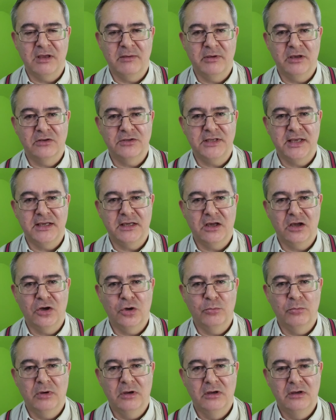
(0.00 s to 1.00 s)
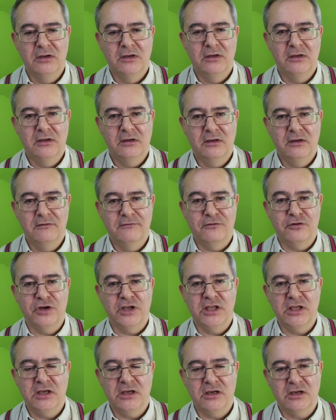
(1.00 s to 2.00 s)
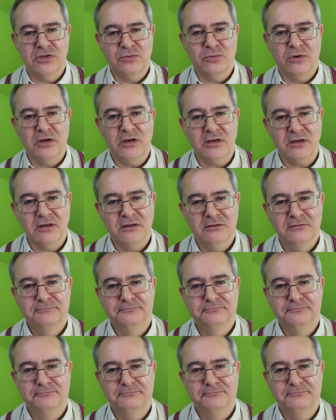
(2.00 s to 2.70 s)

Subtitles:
maybe I'll take home, for a year's work.